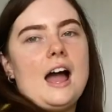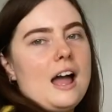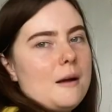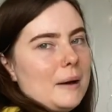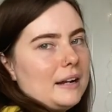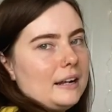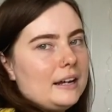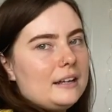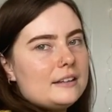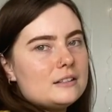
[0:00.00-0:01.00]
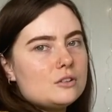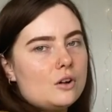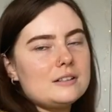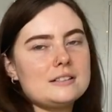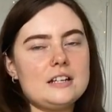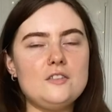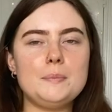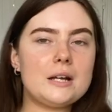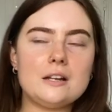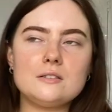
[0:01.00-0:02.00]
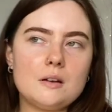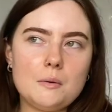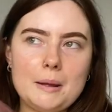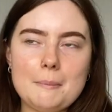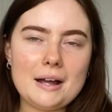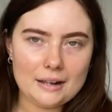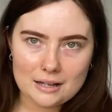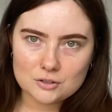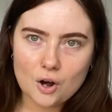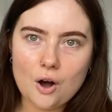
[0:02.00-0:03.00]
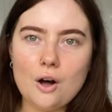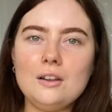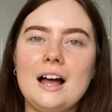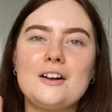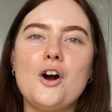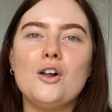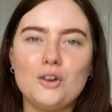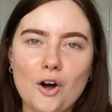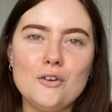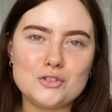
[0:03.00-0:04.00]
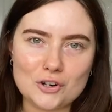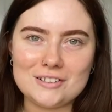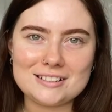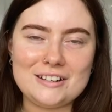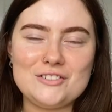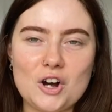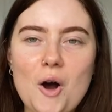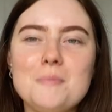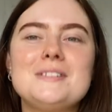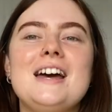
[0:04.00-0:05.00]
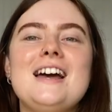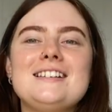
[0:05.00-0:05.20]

um, and I like that it's long sleeve because in my last haul I got a lot of short sleeve tops